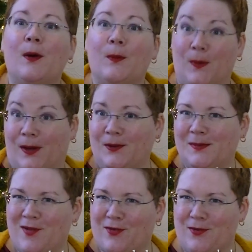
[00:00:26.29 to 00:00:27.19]
Welcome
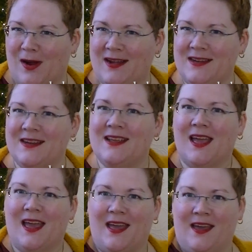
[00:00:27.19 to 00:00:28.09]
everyone.
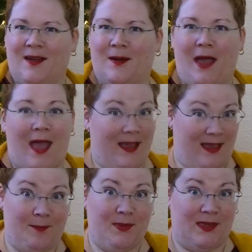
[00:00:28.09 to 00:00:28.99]

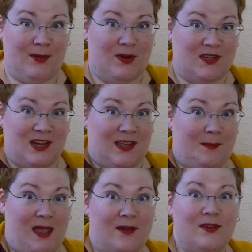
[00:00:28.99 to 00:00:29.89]
Happy you are checking
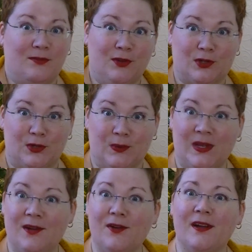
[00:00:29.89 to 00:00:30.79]
me out if you're new
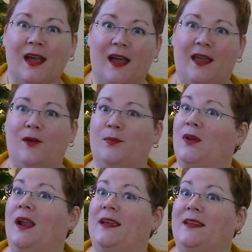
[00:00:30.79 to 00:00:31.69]
here. I hope you
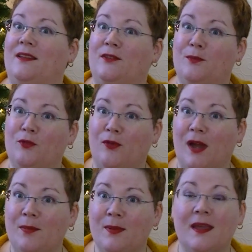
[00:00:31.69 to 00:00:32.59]
like it and subscribe.